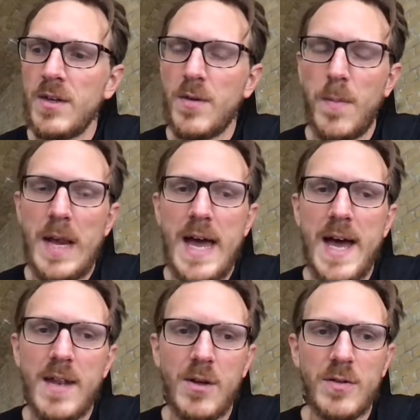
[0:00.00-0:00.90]

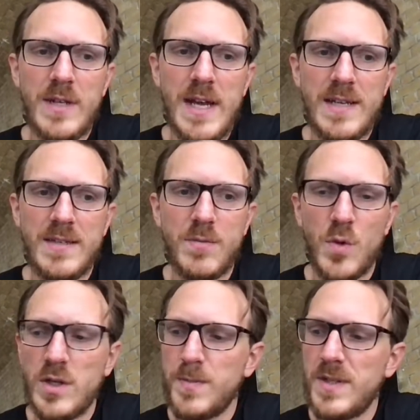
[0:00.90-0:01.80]
plan those classes
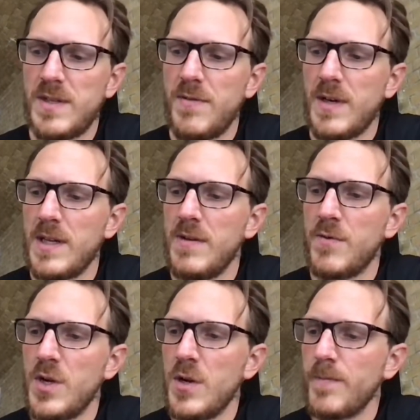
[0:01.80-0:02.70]
more specifically for you